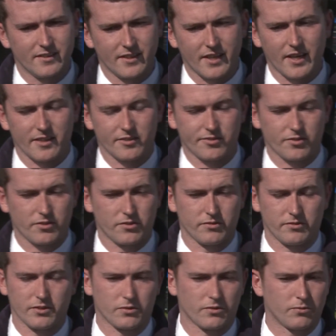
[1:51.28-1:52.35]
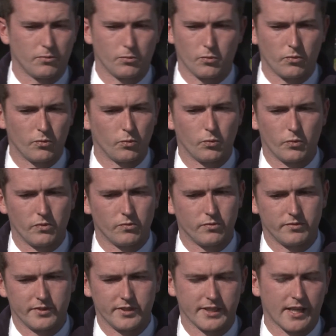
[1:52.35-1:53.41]
Yeah, so look,
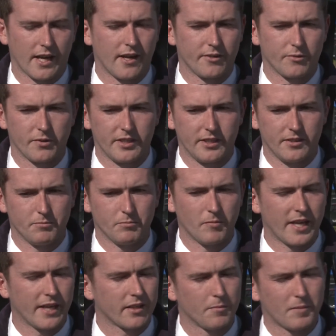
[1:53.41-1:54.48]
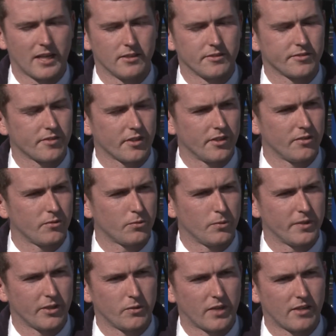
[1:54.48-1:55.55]
you can't really make a balanced diet
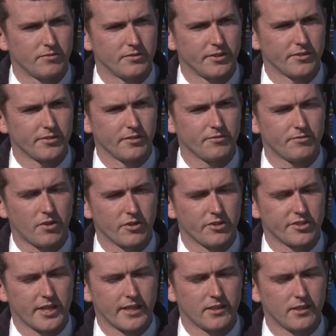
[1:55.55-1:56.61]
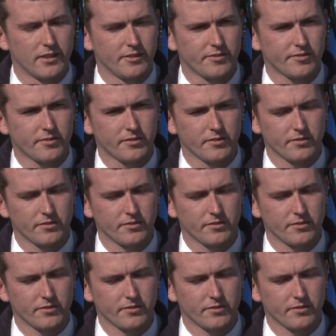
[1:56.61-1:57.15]
without having your forage analysed.